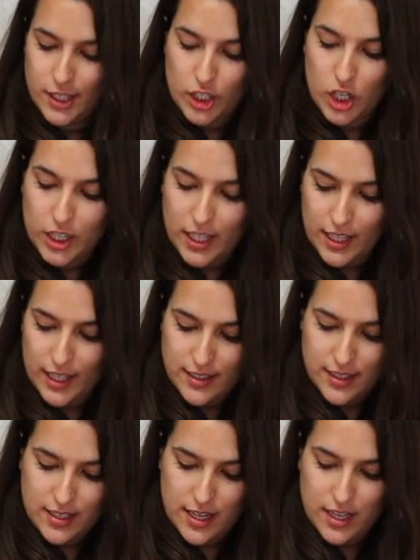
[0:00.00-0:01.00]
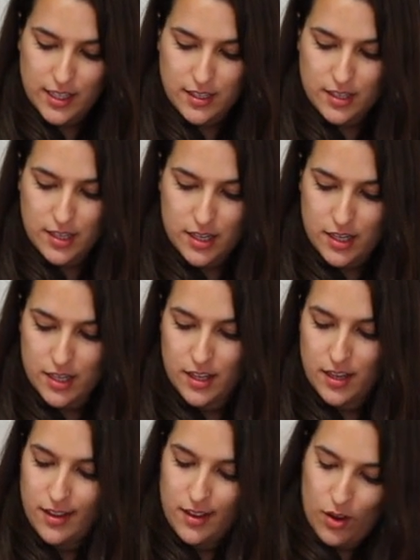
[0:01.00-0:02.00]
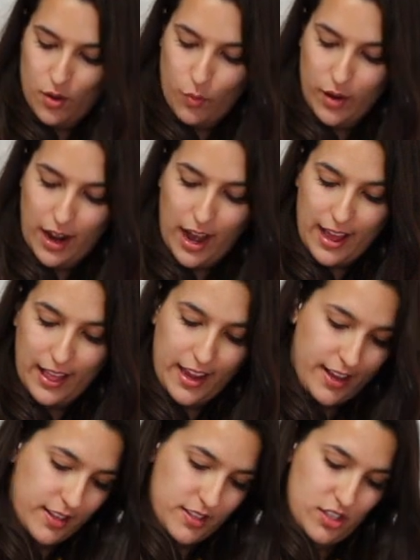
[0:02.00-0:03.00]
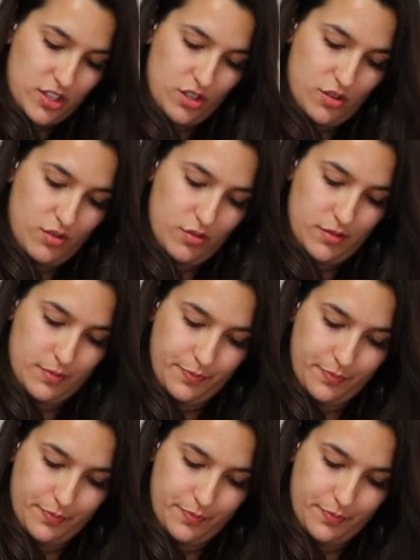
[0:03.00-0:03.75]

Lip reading: cooking instincts, what I like to do,